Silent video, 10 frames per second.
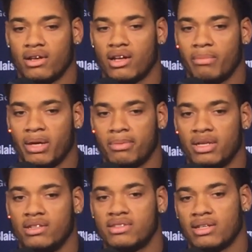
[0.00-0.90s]
Uh,
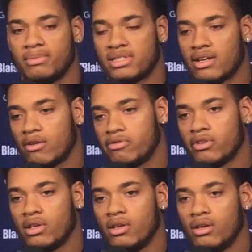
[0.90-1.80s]
maybe to himself,
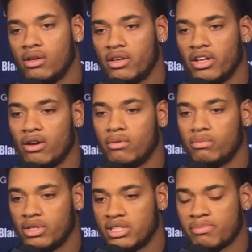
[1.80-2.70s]
you
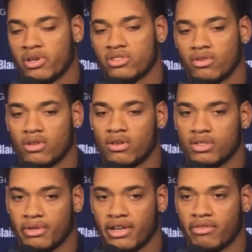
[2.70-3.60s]
know, his personal
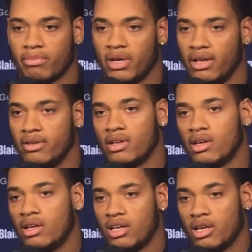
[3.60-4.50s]
goals, whatever. But
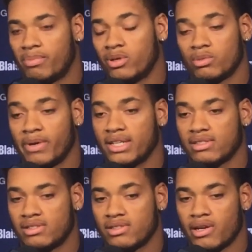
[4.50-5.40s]
he approached
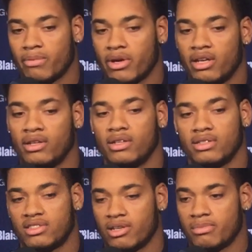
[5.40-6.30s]
practice the same way
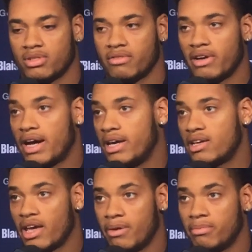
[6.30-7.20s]
in terms of how he
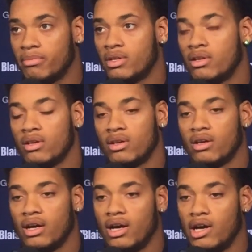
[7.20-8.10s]
came
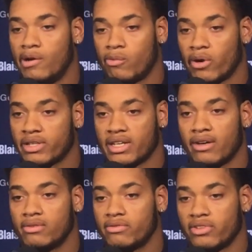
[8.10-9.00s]
uh, and worked
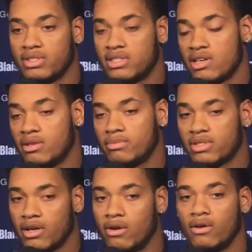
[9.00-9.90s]
out for the team.
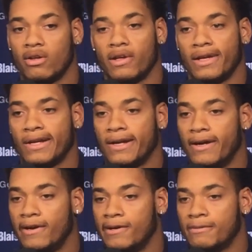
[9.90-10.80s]
So,
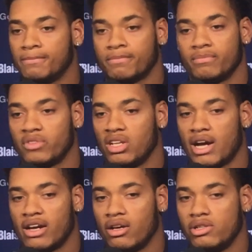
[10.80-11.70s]
um, you know,
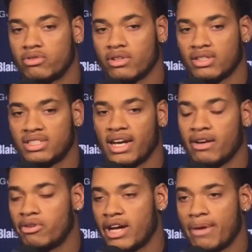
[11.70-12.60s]
I know he was really
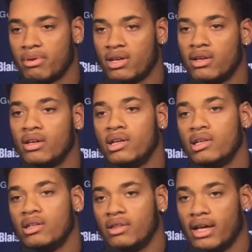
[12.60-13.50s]
excited, real happy
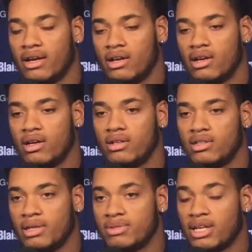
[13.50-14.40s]
that uh,
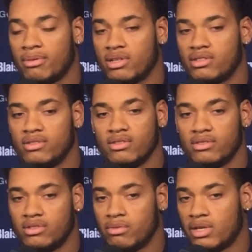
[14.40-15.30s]
he was able to
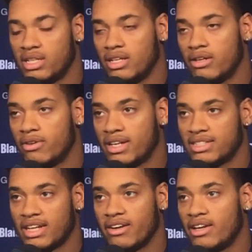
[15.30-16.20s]
do what he did on that
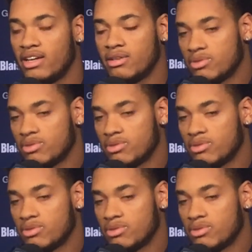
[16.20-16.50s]
Saturday.